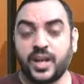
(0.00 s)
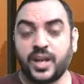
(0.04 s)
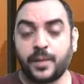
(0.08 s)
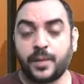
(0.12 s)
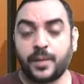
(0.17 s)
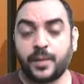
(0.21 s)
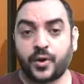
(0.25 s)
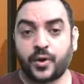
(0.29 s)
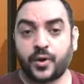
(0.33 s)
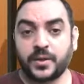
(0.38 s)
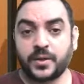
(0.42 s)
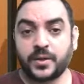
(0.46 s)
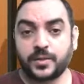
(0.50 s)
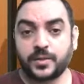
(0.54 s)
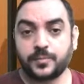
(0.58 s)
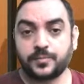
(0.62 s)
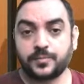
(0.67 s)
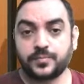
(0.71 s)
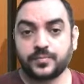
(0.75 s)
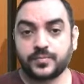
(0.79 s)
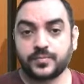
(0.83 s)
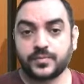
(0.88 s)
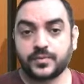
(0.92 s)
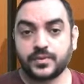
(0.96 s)
appoint
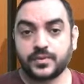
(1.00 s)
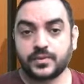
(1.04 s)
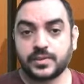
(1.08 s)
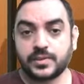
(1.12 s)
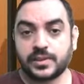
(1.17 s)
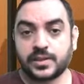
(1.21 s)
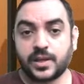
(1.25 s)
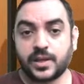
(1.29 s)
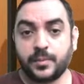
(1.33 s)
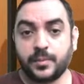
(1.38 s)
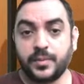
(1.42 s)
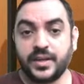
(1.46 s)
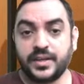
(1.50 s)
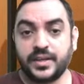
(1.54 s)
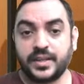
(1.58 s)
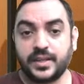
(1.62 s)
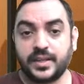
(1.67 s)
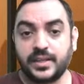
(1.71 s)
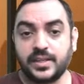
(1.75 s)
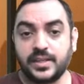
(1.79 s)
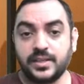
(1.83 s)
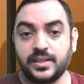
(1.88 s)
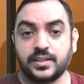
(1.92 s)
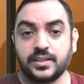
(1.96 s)

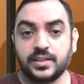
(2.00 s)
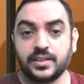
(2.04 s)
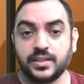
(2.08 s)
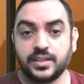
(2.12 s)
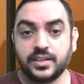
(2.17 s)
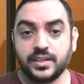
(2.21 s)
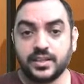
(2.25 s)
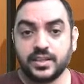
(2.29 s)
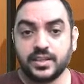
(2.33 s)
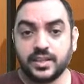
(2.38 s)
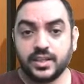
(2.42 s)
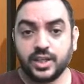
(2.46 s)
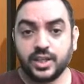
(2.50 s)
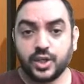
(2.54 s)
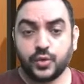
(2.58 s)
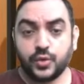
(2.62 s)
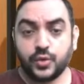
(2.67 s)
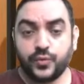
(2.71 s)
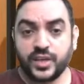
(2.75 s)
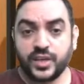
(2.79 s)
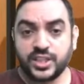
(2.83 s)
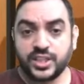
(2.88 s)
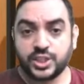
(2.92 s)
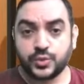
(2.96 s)
committee
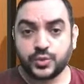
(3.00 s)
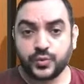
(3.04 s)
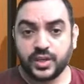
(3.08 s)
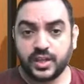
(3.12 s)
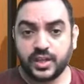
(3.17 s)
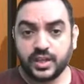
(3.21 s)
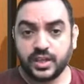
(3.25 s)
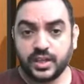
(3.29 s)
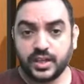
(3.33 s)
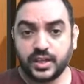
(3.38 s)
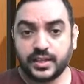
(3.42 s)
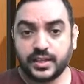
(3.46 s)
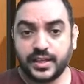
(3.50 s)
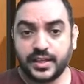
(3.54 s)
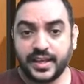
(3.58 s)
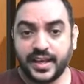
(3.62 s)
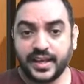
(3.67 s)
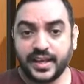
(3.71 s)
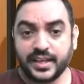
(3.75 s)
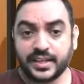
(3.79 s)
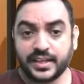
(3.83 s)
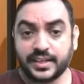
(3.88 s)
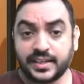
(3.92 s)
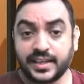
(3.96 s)
which will
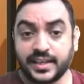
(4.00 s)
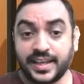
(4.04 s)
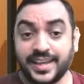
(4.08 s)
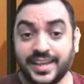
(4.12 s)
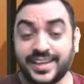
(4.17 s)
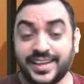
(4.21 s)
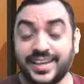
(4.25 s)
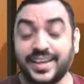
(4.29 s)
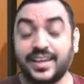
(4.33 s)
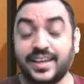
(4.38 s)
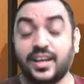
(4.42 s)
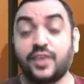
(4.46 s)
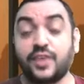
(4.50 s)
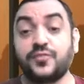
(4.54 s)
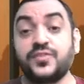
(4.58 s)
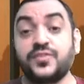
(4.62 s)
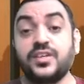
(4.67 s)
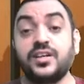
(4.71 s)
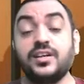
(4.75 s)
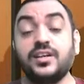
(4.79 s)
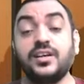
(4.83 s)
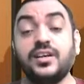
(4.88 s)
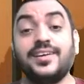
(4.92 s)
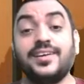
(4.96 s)
they take care of
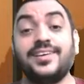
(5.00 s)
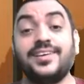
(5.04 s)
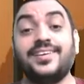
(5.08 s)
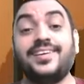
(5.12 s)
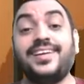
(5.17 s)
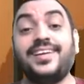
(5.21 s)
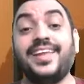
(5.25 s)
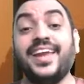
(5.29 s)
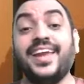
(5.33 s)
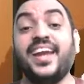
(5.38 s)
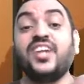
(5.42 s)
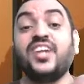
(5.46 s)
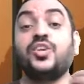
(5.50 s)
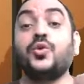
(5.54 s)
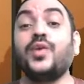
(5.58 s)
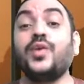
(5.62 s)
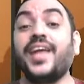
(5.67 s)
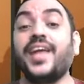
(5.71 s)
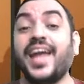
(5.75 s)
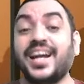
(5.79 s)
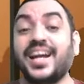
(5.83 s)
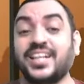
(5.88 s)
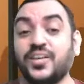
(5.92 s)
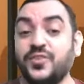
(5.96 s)
the day-to-day
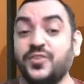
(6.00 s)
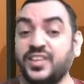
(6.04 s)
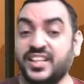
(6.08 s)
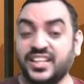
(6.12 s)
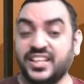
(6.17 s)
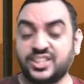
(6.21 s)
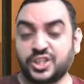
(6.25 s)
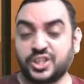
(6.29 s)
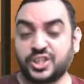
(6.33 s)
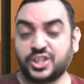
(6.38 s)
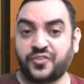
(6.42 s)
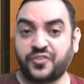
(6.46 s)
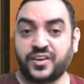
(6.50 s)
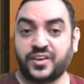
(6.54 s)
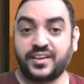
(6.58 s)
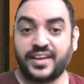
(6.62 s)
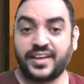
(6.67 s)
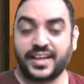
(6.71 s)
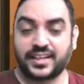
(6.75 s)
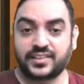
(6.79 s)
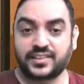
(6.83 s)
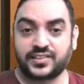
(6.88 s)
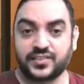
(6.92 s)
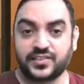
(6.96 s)
activities of
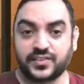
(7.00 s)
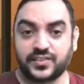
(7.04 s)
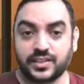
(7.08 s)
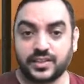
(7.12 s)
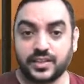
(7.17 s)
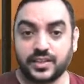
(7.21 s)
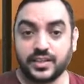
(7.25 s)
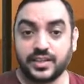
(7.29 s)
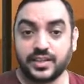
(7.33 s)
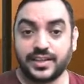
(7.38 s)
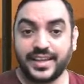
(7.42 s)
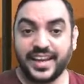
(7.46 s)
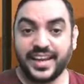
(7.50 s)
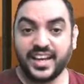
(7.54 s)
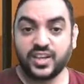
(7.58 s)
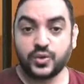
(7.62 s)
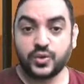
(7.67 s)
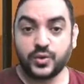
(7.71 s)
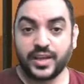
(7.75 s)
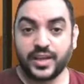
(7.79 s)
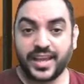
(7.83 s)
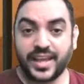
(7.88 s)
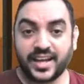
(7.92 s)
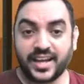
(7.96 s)
Fundex.
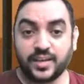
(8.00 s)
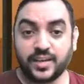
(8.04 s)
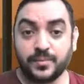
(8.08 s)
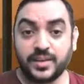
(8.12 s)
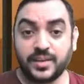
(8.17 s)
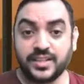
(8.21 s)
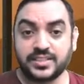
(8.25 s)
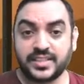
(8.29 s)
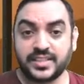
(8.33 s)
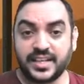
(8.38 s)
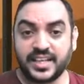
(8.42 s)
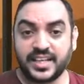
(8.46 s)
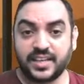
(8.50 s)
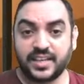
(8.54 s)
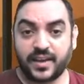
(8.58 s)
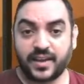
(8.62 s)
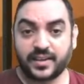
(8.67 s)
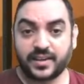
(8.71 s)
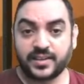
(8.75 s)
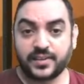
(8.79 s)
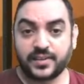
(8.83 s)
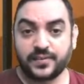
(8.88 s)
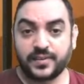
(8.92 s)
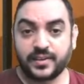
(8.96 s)
Day-to-day administrative
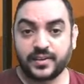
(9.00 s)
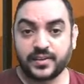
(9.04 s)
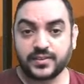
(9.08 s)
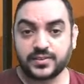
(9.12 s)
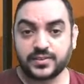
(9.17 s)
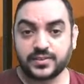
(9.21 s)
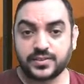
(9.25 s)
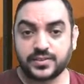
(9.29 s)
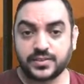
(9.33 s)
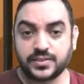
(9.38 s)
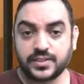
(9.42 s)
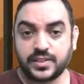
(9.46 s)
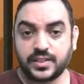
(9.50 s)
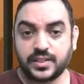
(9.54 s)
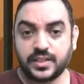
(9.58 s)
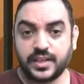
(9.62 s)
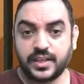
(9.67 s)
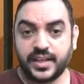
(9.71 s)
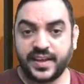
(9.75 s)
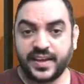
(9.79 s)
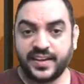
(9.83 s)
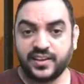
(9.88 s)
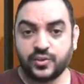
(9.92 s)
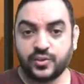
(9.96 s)
activities.
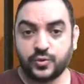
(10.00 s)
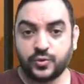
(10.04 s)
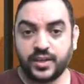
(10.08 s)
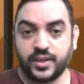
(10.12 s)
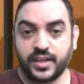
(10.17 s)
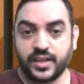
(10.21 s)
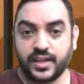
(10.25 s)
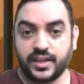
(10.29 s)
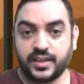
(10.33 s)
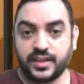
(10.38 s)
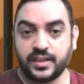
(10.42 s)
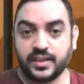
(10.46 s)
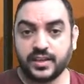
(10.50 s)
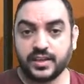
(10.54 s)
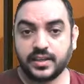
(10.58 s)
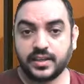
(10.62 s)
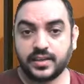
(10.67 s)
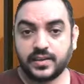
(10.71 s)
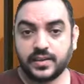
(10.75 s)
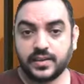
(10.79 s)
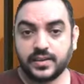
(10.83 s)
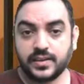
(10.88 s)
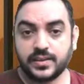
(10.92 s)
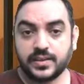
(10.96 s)
Day-to-day
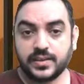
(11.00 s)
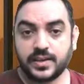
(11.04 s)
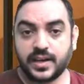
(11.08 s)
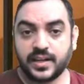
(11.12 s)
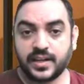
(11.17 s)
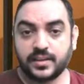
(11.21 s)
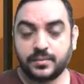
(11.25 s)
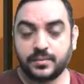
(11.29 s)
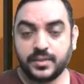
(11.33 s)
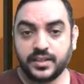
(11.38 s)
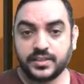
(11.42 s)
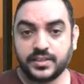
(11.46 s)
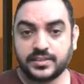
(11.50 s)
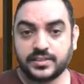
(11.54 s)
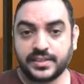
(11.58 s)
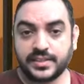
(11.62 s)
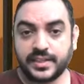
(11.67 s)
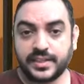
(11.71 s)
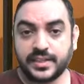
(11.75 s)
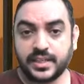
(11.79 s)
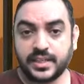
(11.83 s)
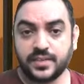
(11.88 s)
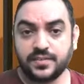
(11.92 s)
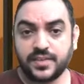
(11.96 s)

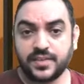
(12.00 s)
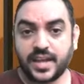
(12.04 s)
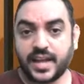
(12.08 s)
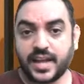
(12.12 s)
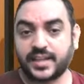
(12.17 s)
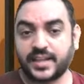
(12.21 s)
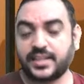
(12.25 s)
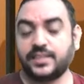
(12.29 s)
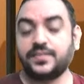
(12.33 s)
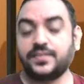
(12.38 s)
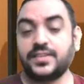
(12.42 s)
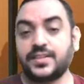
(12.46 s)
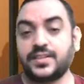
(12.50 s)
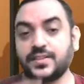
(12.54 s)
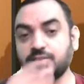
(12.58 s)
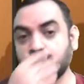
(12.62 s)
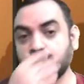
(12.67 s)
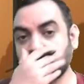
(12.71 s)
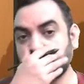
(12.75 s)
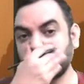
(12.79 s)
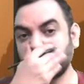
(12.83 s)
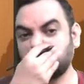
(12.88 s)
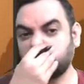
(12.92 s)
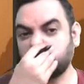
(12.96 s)
administrative
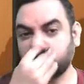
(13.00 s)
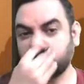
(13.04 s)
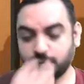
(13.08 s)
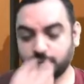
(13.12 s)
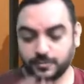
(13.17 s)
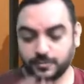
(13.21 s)
activities.